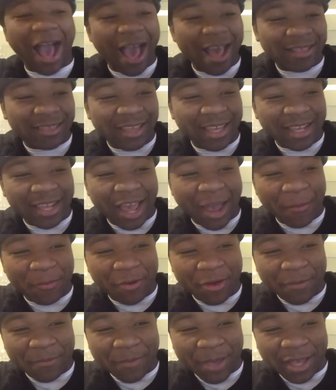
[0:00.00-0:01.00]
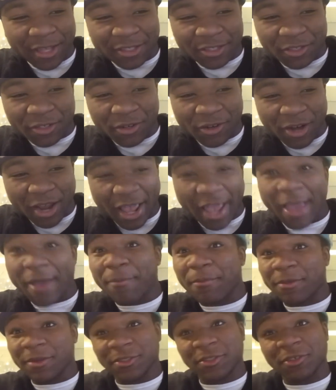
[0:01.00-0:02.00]
I think I put Master
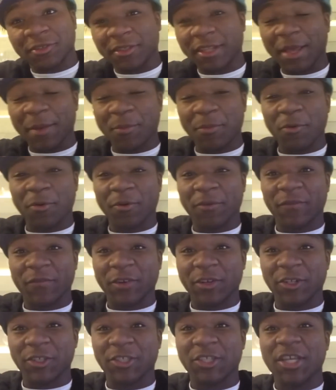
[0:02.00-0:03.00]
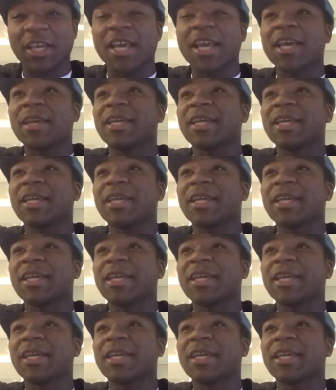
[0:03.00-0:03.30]
Ambush on that portal first